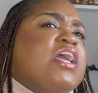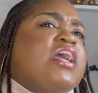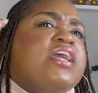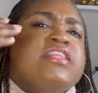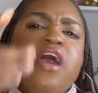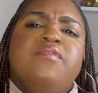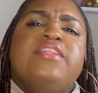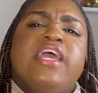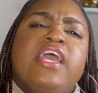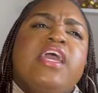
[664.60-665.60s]
He never
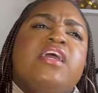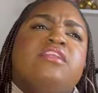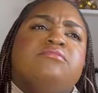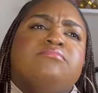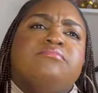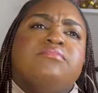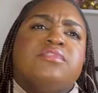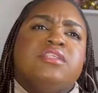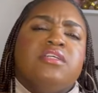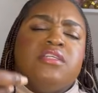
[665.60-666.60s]
did
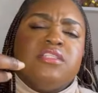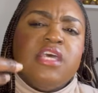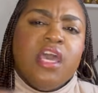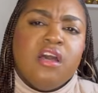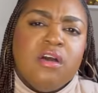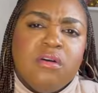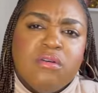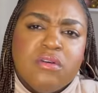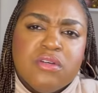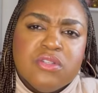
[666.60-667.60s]
tell
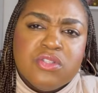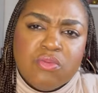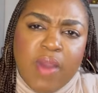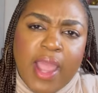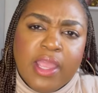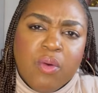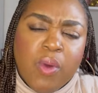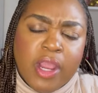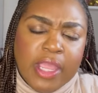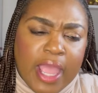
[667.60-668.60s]
Zeuriah
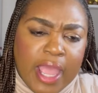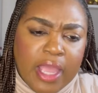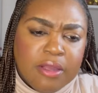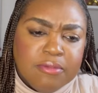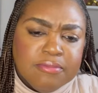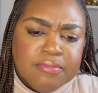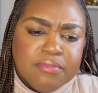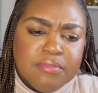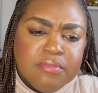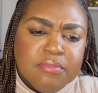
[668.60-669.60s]
where he at.
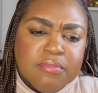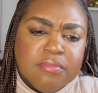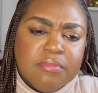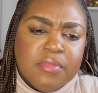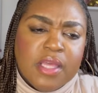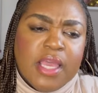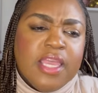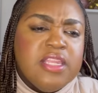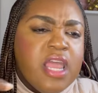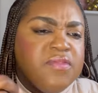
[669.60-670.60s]
He
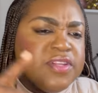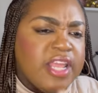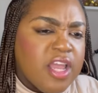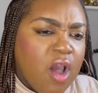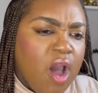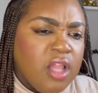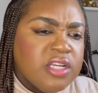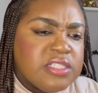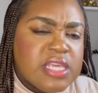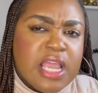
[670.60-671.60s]
never did call
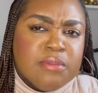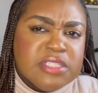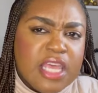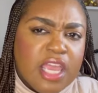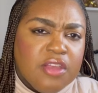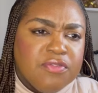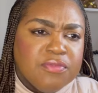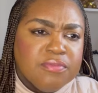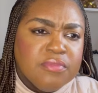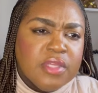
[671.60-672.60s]
and say, I'm safe.
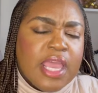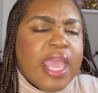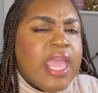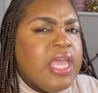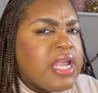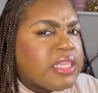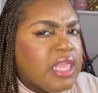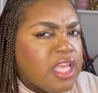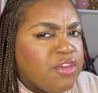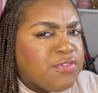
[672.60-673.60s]
And I
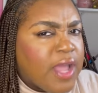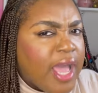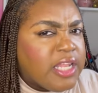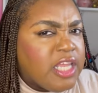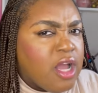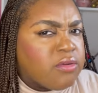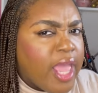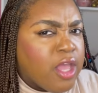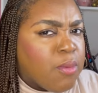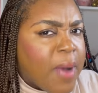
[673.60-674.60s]
think he forgot he on the
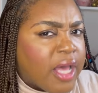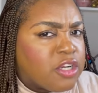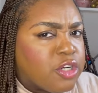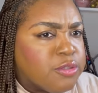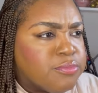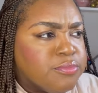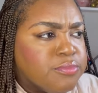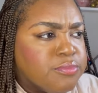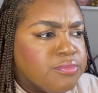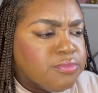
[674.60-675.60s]
ankle monitor.
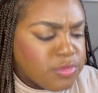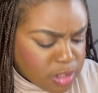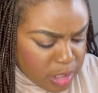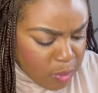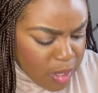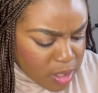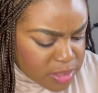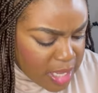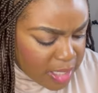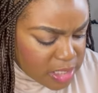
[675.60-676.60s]
So we're going to
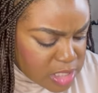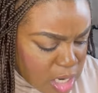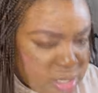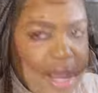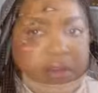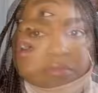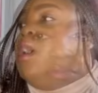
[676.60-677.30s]
see how this turn out.